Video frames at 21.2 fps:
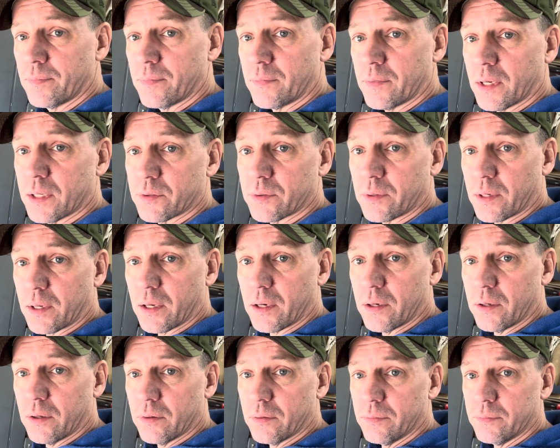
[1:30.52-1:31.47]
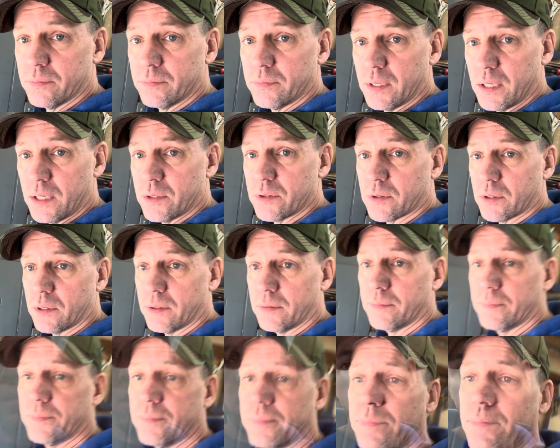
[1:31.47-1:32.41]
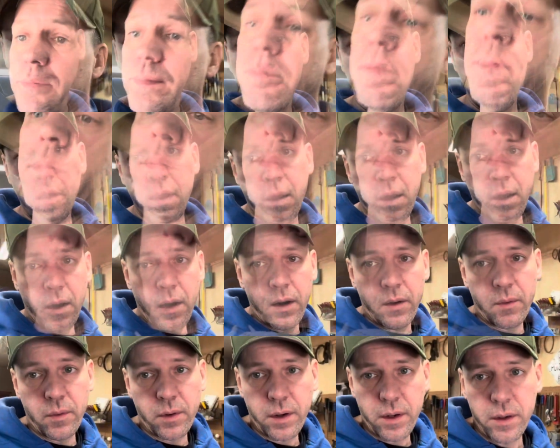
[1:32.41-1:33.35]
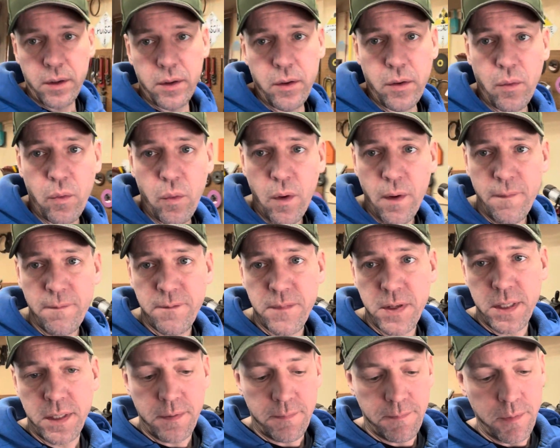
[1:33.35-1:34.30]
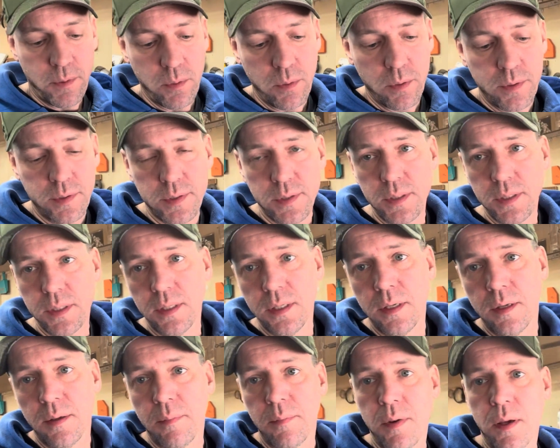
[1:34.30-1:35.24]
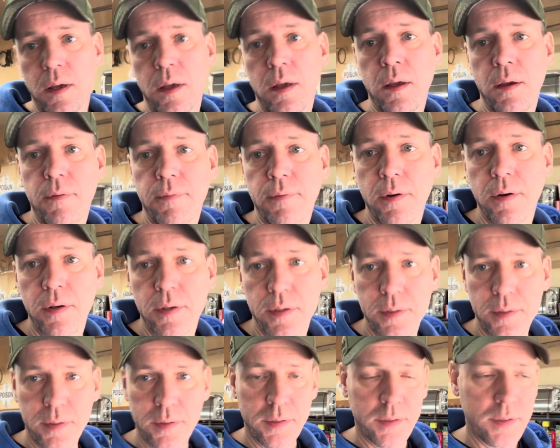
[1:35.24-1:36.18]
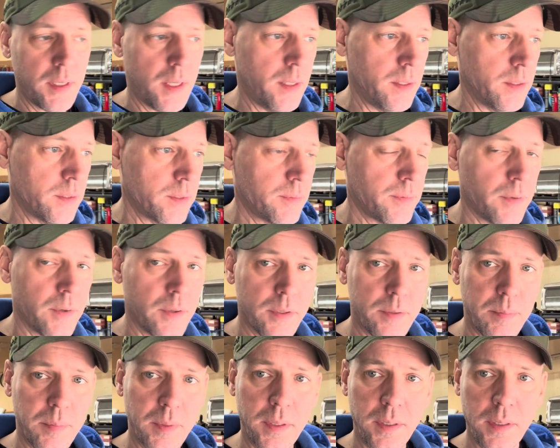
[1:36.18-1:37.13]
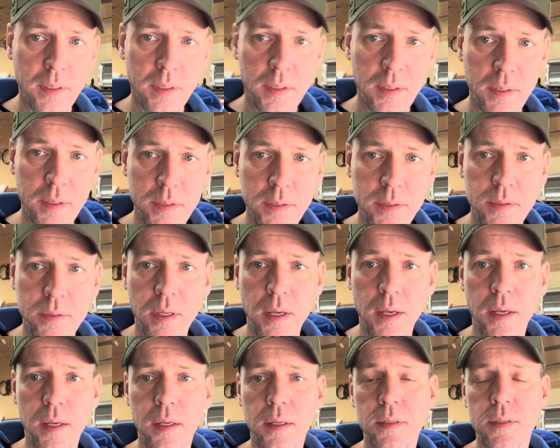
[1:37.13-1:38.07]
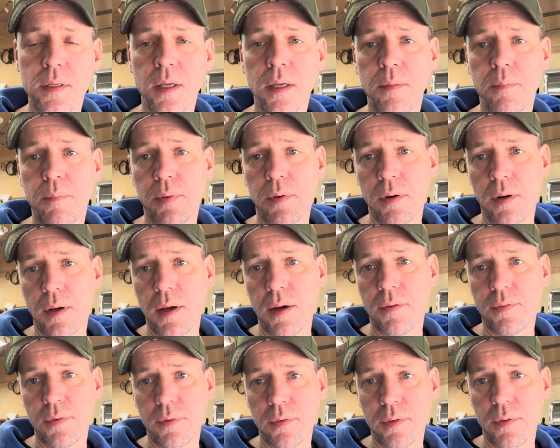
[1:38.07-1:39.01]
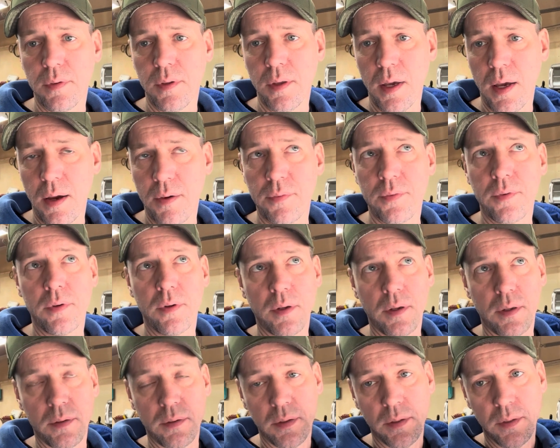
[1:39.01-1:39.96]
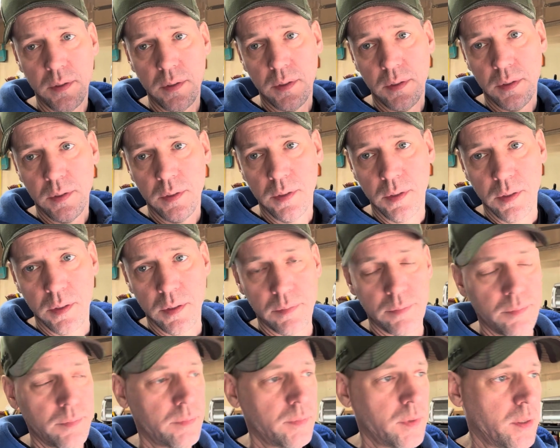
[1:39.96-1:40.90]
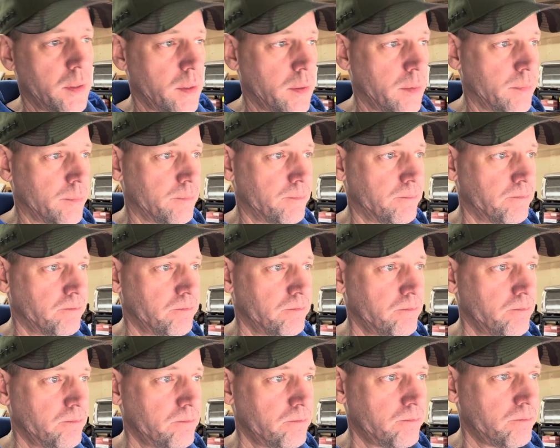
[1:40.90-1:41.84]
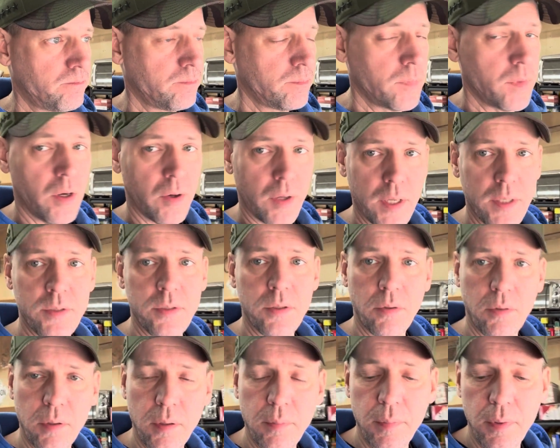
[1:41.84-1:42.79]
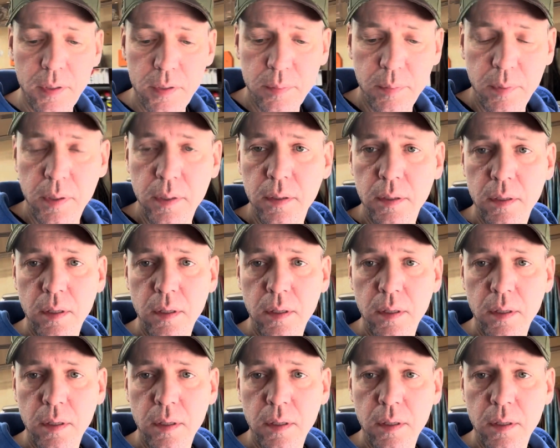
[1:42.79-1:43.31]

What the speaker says: that's what I gotta do, heat treat. All right, we're gonna do the 154 cm first, the stainless first, because I temper after I, okay, so let me explain.